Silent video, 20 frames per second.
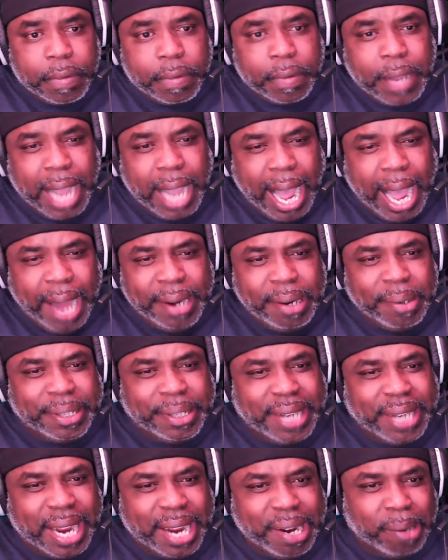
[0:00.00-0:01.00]
How do you
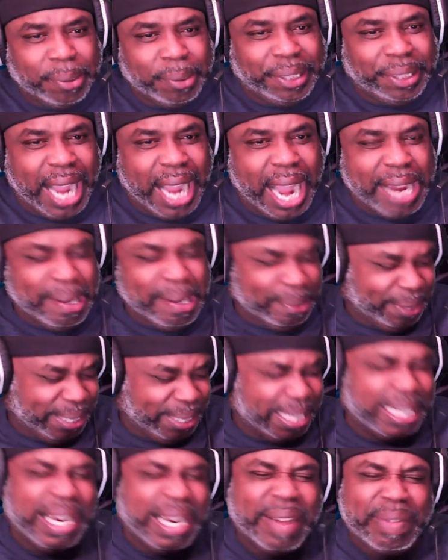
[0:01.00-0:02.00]
tell your child you should have
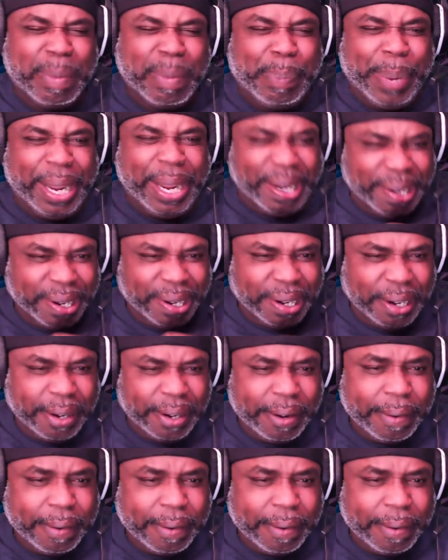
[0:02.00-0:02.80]
never been here?